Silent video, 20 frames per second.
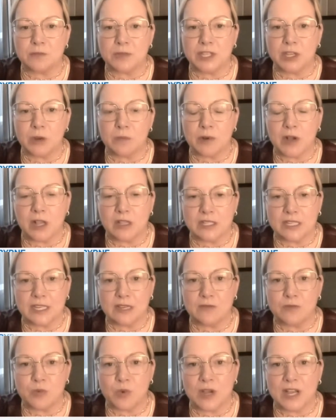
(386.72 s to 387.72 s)
Pierre
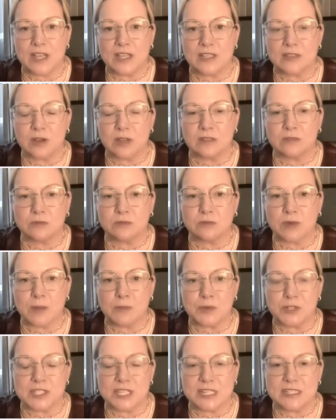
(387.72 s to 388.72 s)
Poilievre was,
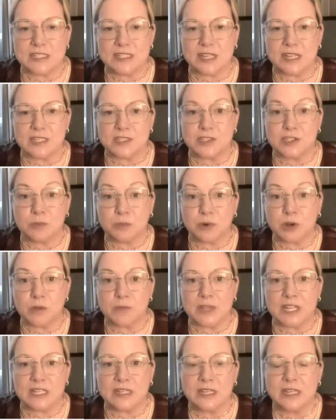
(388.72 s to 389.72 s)
represented a
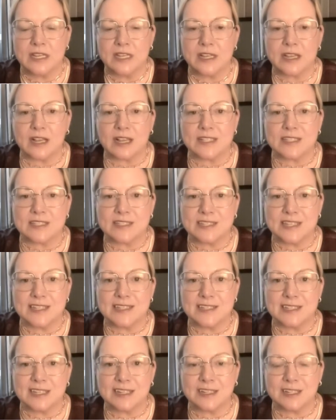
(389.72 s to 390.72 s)
suburban
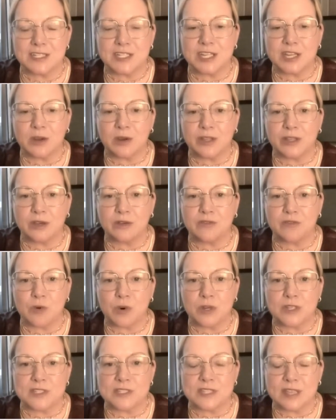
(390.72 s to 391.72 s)
seat in Ontario
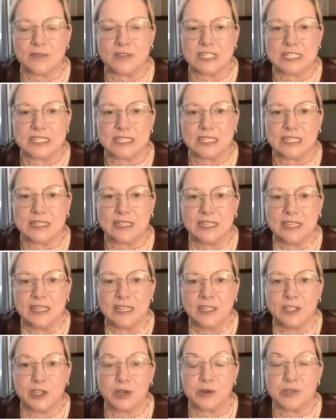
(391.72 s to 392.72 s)
for 17
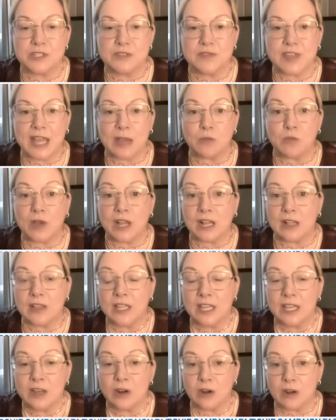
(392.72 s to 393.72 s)
years of that.
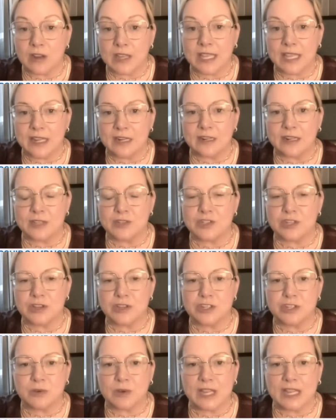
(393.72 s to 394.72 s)
Well her candidate,
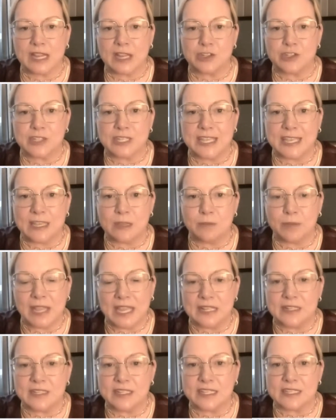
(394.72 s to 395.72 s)
Jean Charest, actually
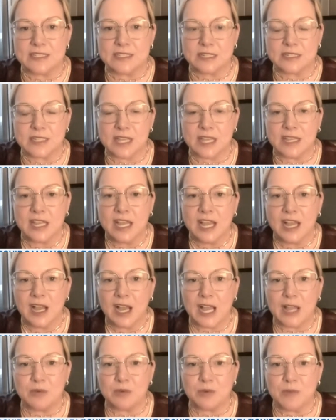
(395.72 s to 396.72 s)
campaigned against us. I,
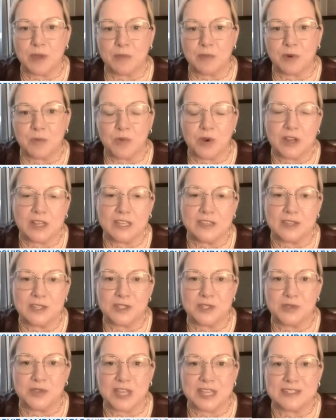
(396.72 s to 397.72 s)
I remember working in
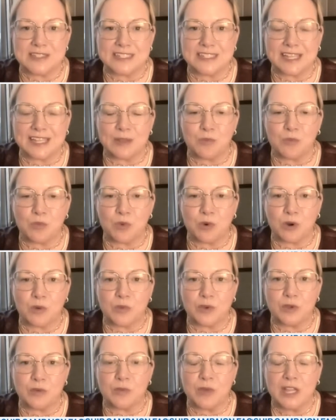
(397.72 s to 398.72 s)
the 2008 war
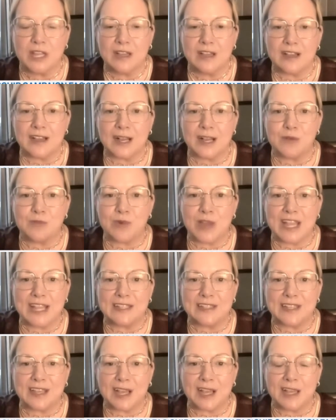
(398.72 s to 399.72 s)
room uh,
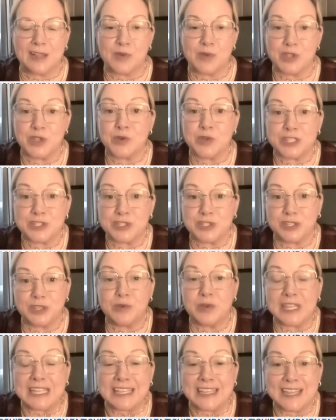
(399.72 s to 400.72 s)
when uh, well you can
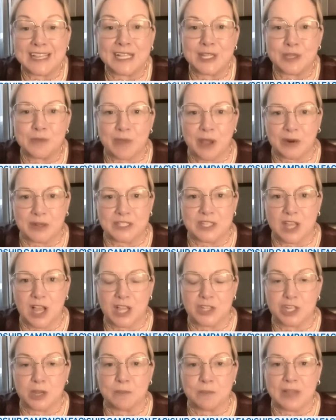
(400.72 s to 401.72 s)
you can giggle about it,
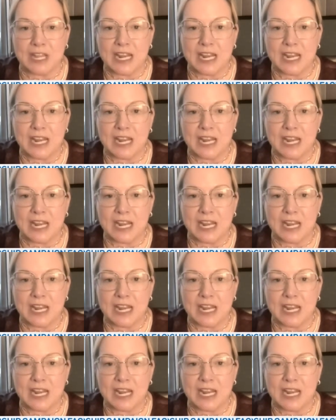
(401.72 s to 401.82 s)
Tasha.